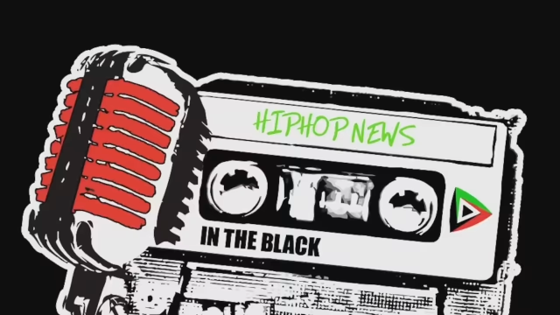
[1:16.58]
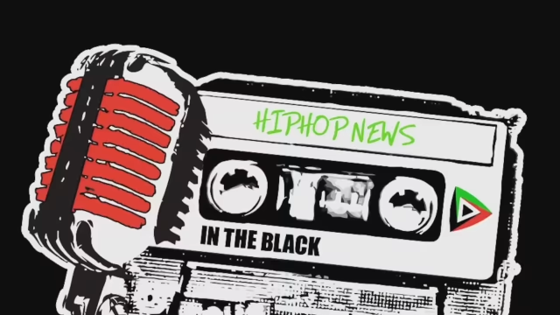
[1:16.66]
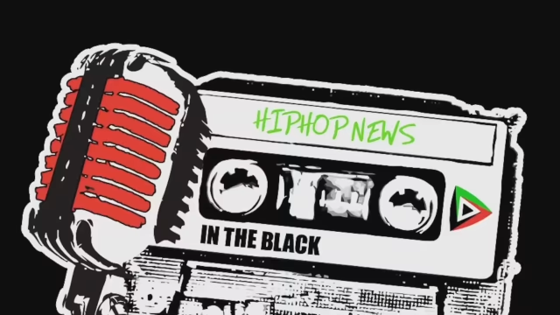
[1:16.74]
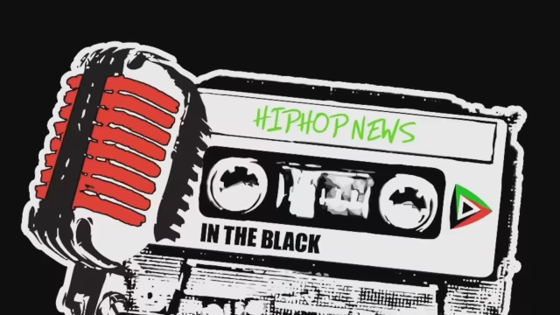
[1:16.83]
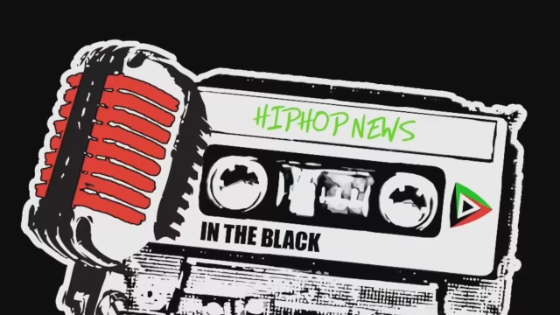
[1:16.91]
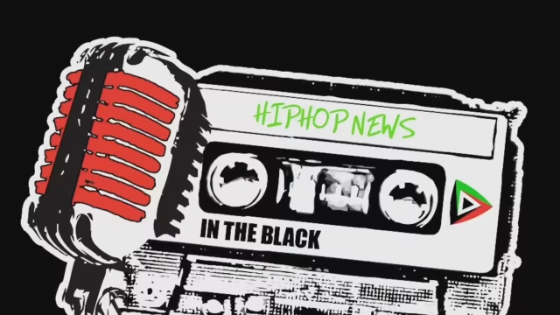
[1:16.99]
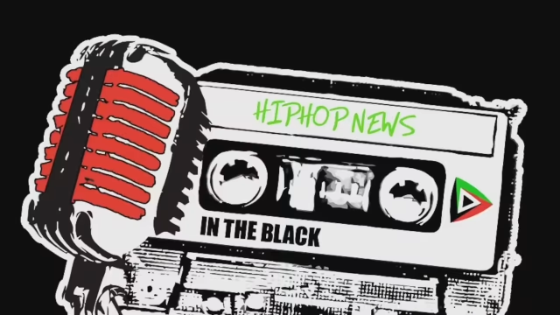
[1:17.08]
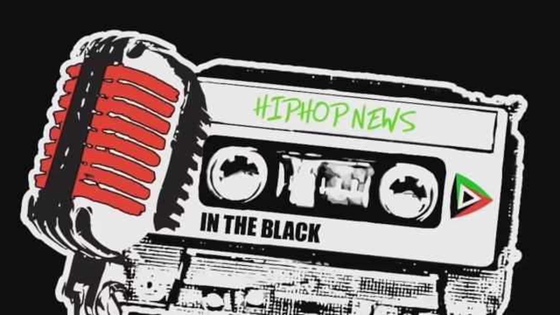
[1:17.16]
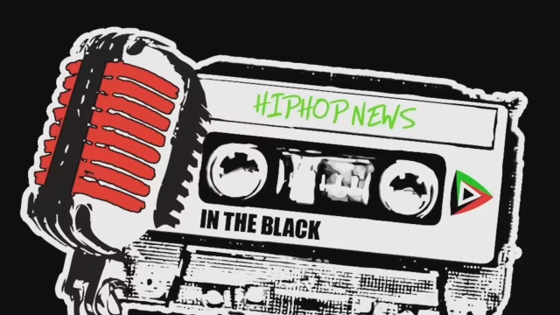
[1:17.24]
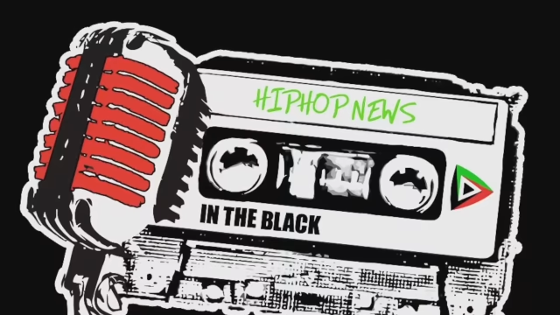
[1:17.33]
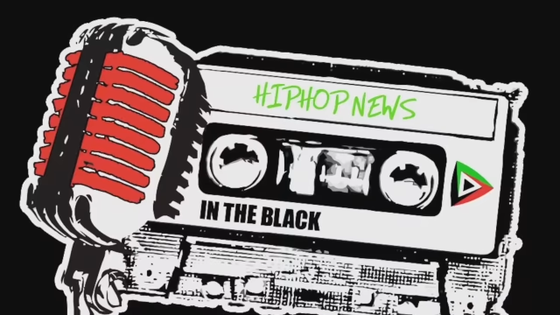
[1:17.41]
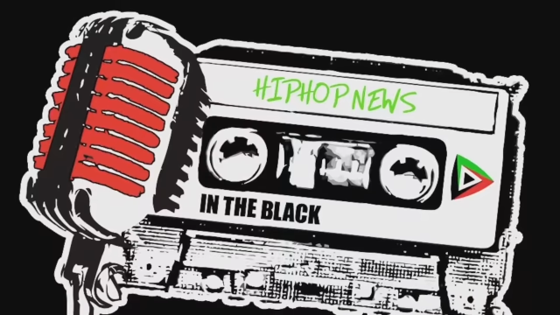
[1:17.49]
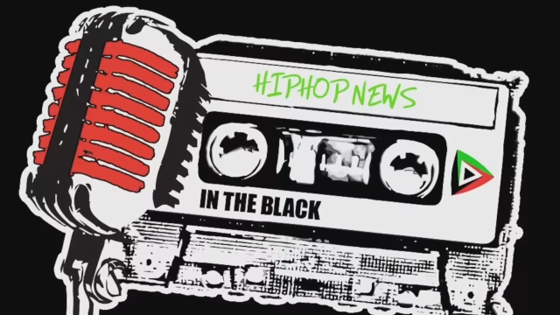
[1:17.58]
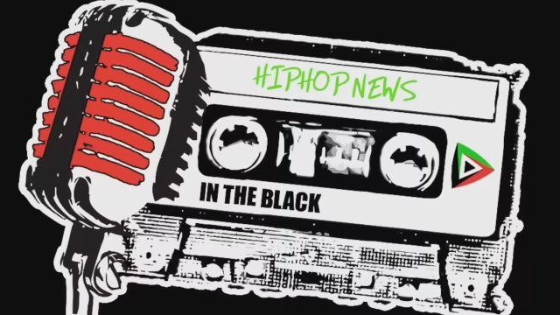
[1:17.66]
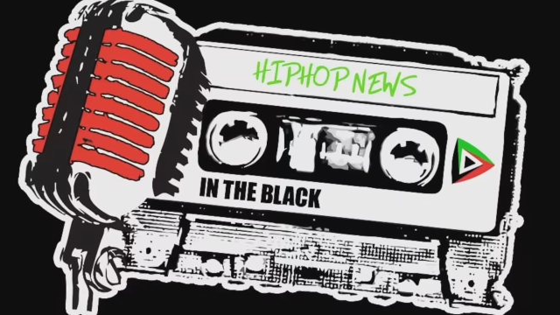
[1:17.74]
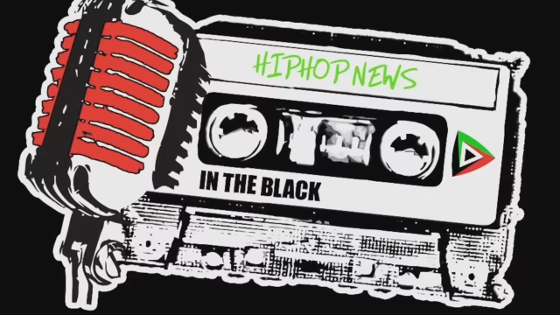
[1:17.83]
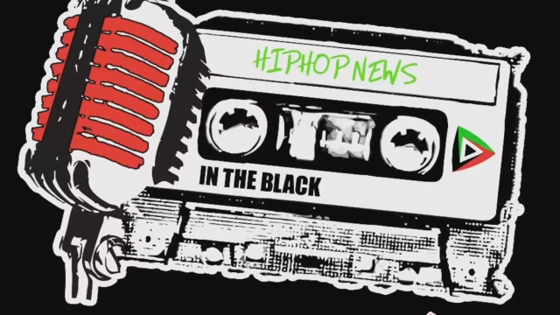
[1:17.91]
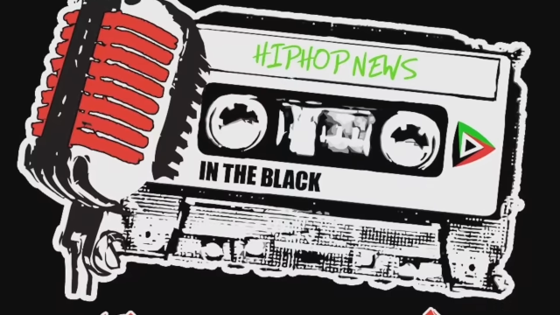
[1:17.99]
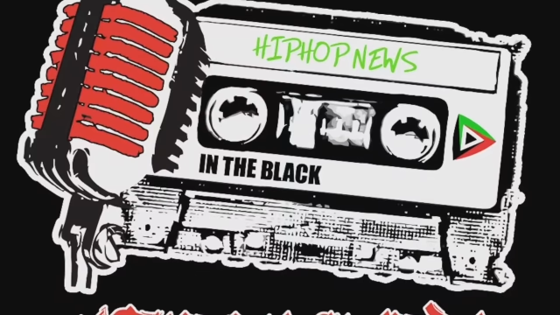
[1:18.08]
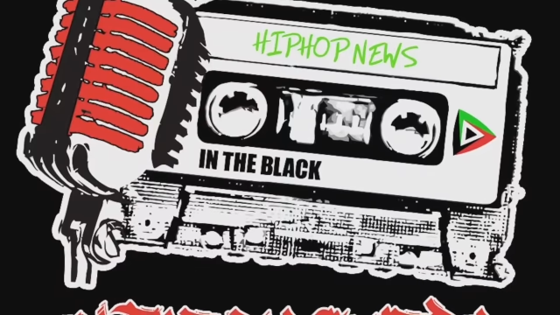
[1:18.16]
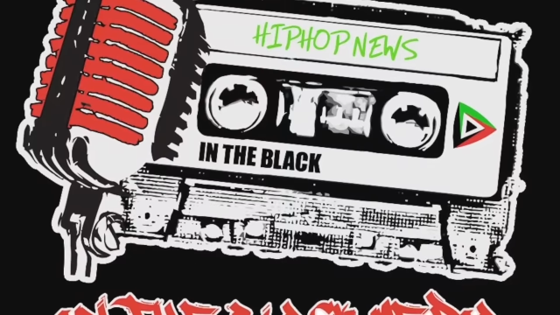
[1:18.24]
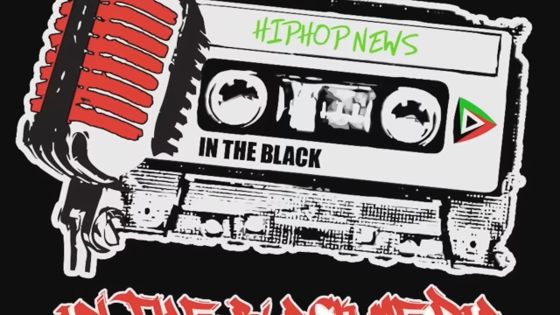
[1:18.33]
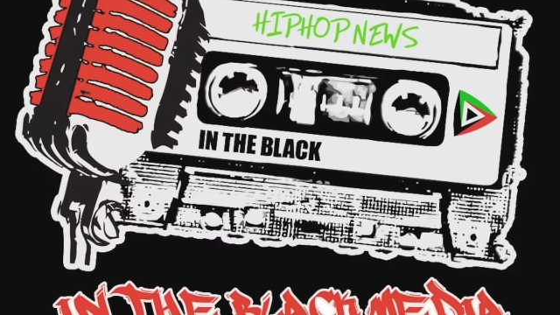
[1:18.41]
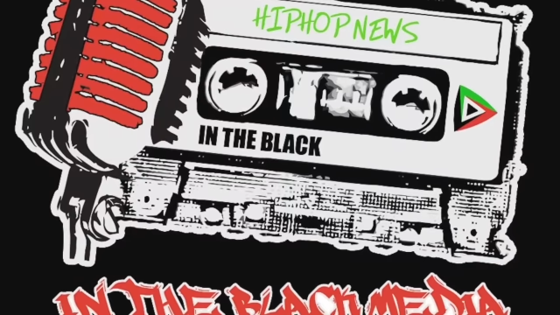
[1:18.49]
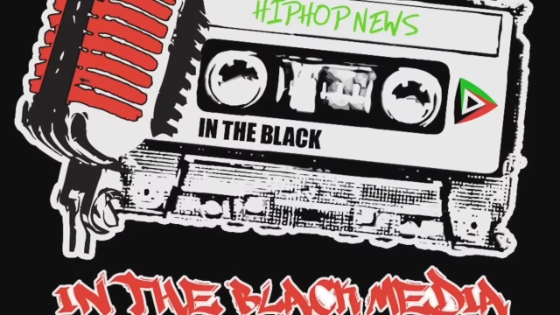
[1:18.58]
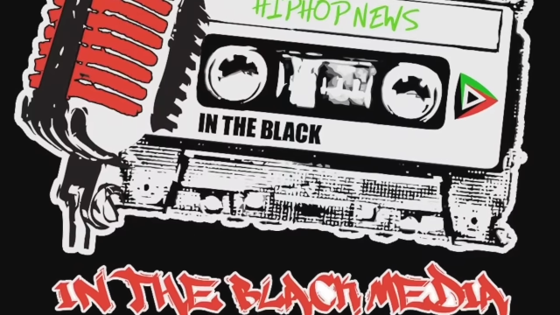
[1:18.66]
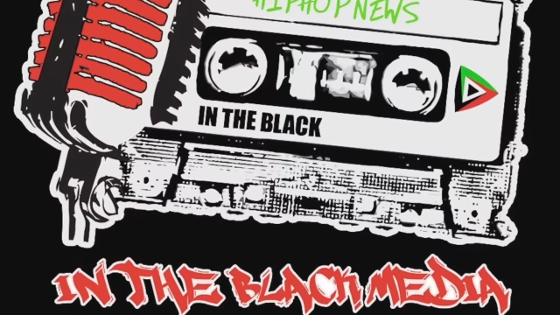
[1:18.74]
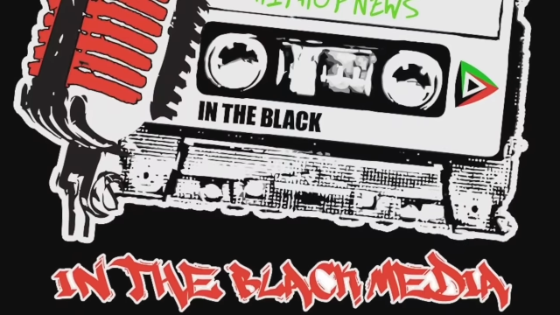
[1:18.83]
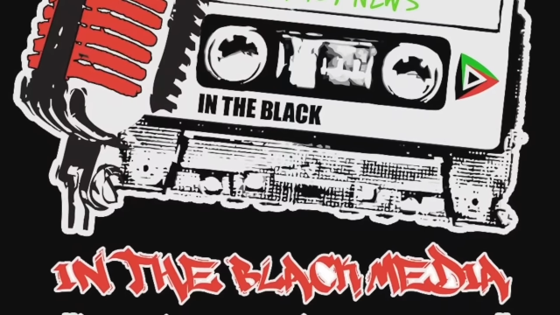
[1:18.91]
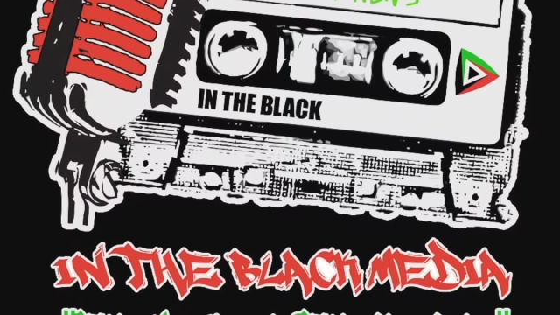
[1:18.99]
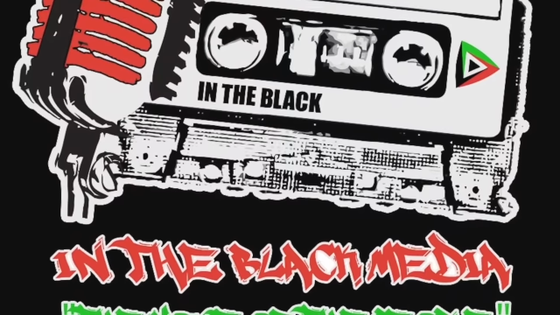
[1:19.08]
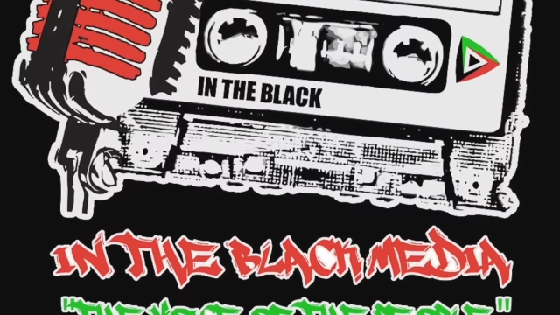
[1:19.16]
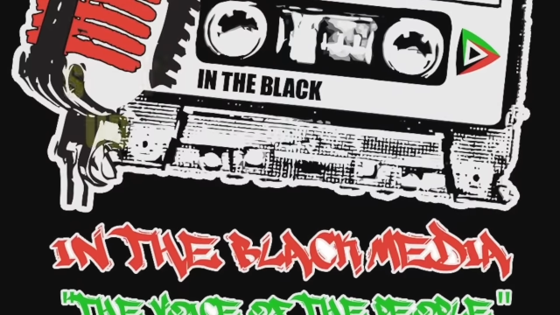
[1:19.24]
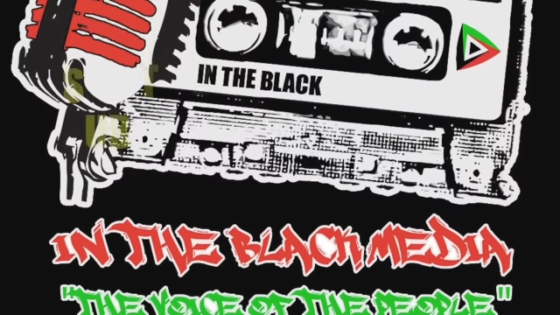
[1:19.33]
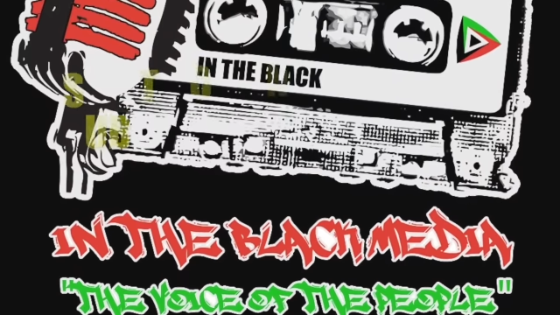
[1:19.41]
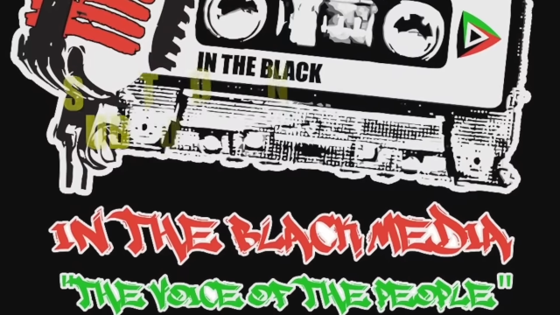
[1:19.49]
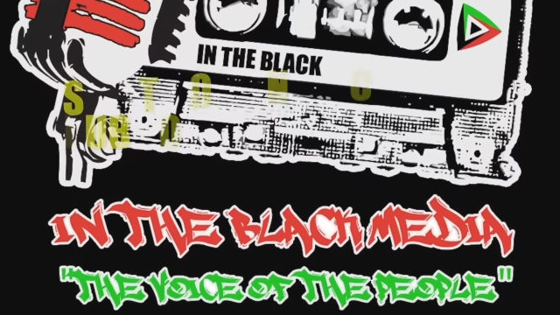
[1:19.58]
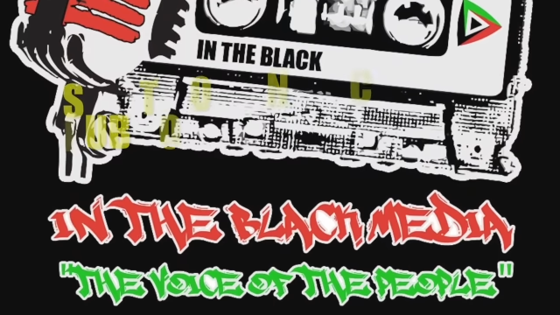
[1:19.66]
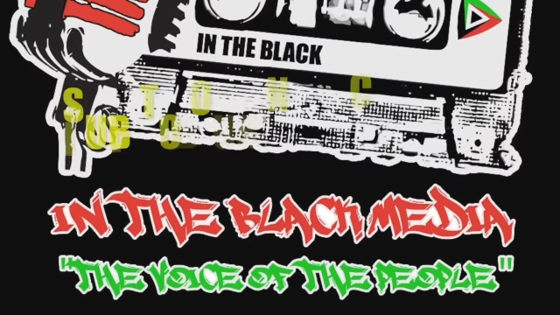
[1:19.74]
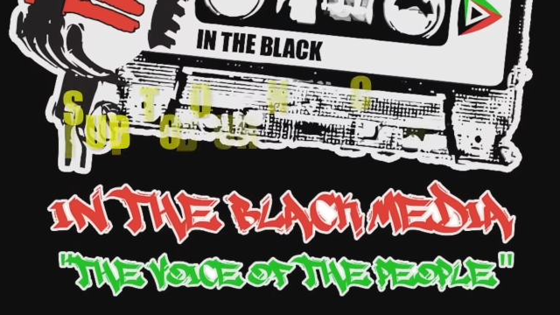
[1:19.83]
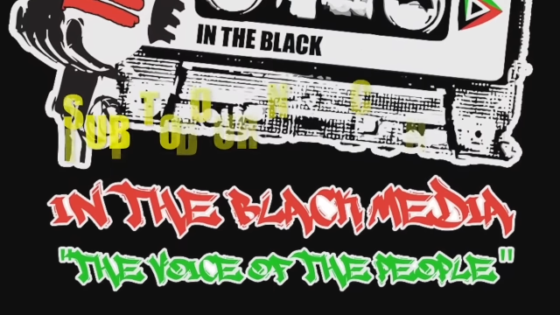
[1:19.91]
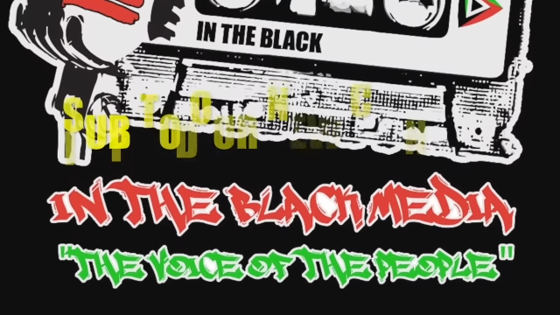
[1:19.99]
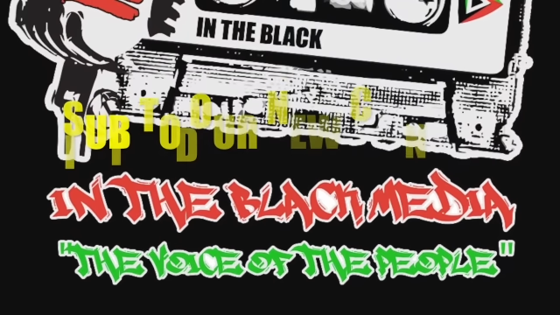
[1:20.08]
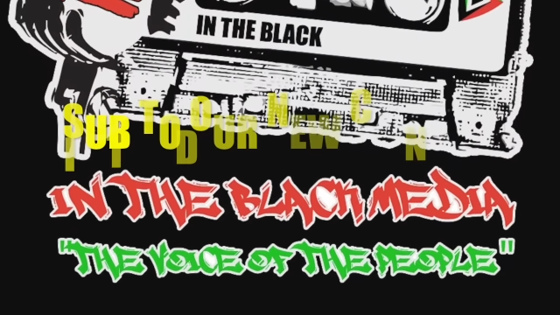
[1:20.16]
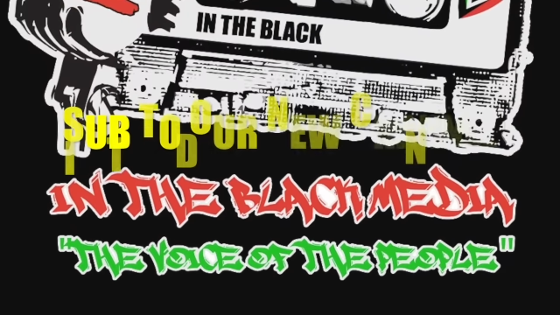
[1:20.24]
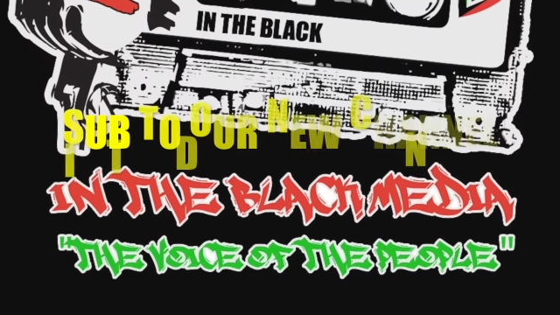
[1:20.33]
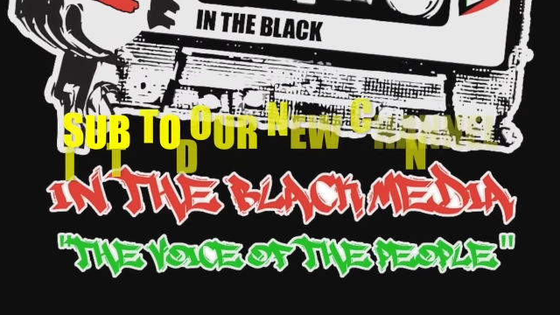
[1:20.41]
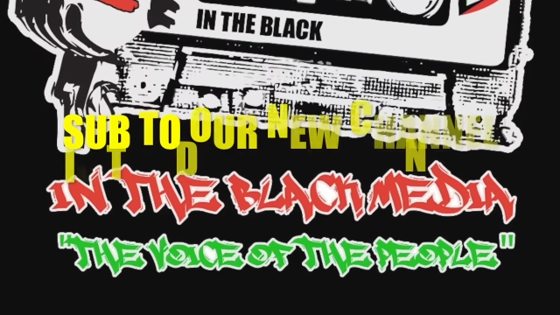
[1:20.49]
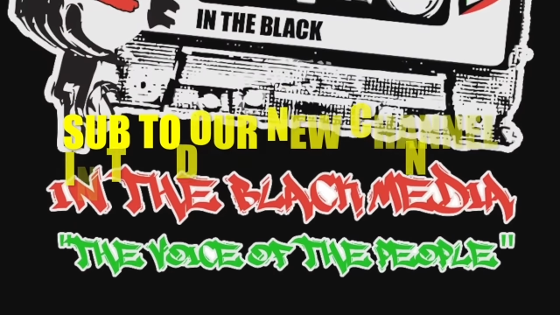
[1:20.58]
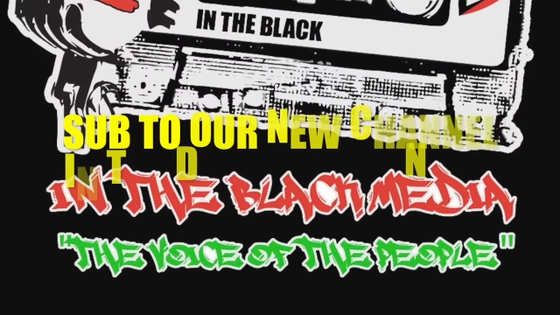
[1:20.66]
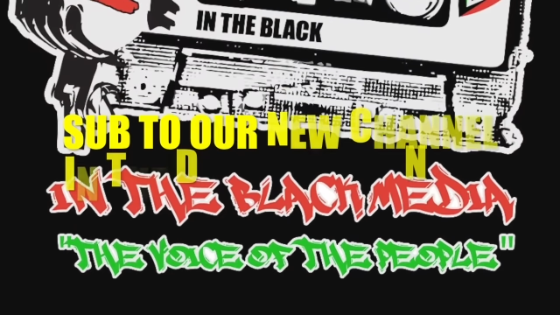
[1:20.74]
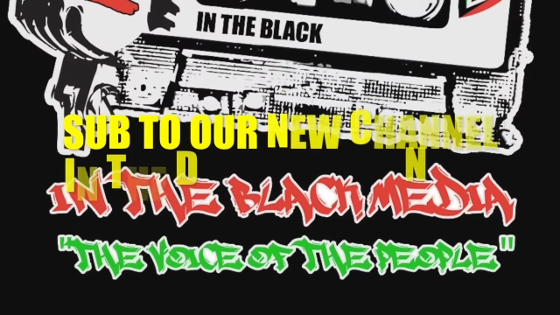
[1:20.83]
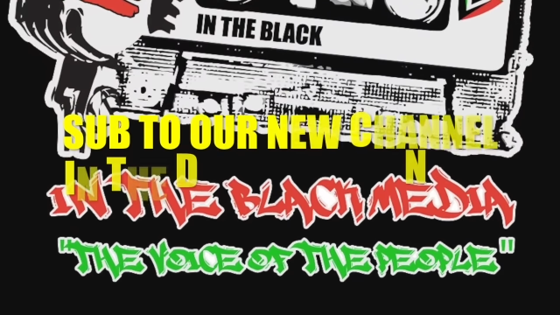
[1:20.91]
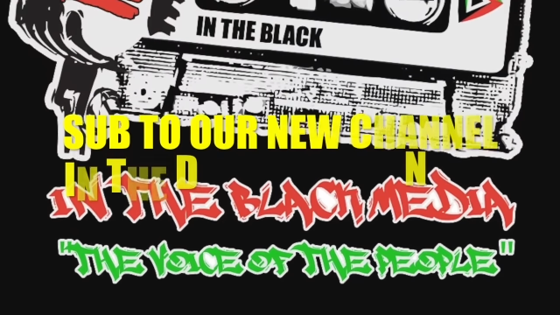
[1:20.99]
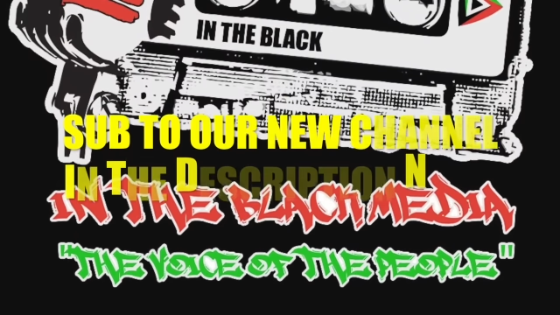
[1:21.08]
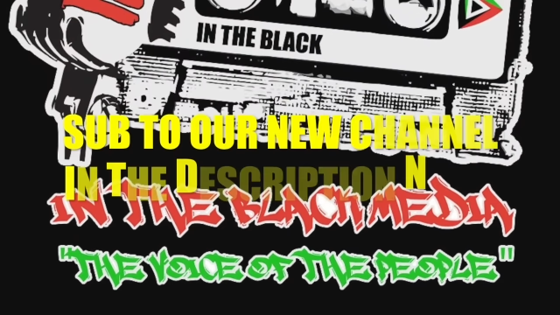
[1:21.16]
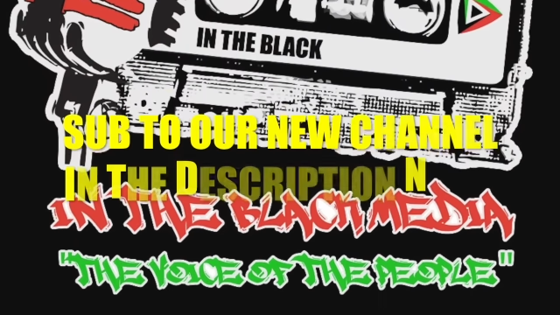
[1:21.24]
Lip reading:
(no speaker visible)